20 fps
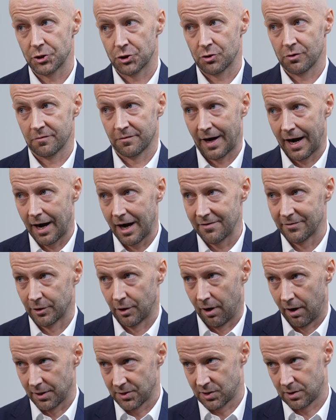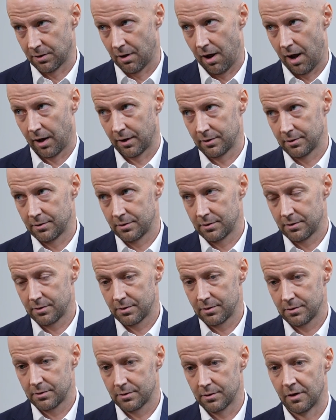survive an onslaught
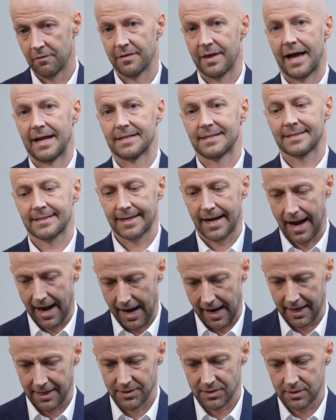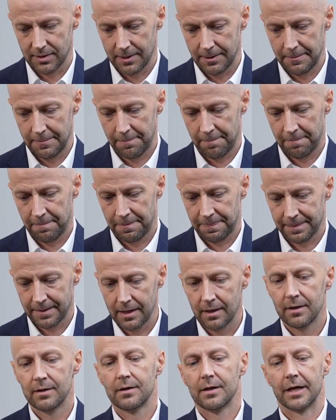of that size
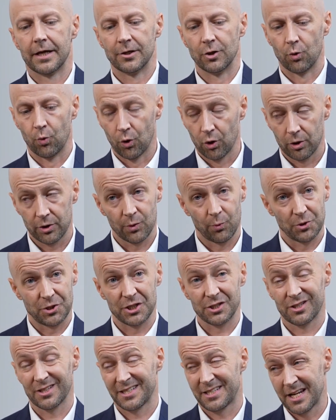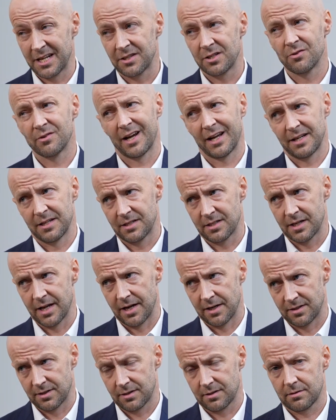in a world in which it's going to take the United
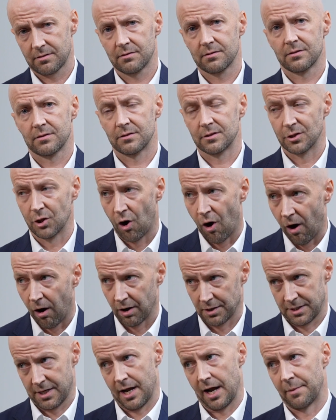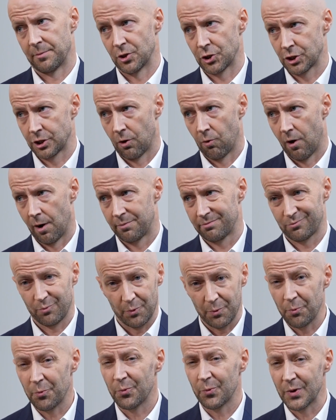States a long time to show up,
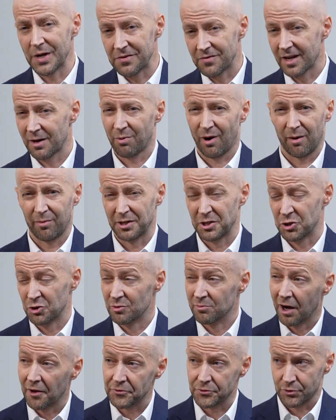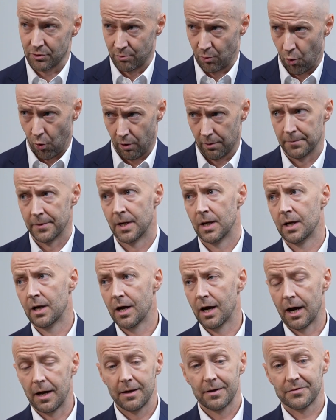we think probably 2 months or more,
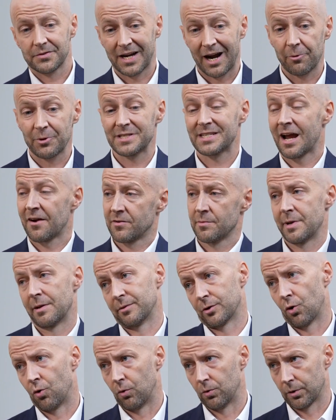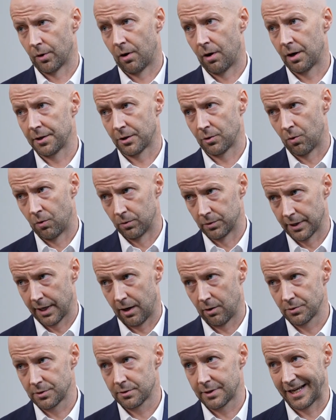the Taiwanese have to be able to hold on and hold
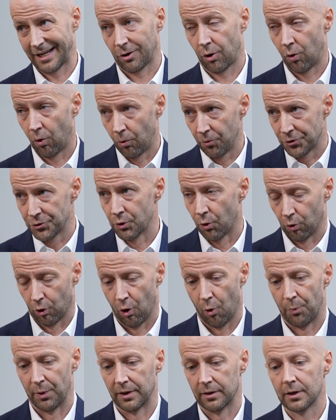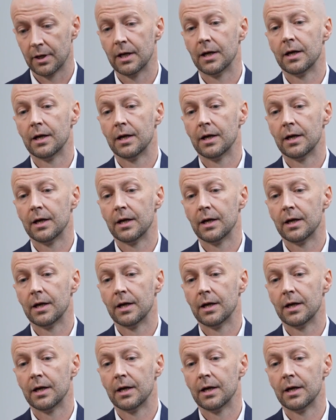out. They got to hold the door open.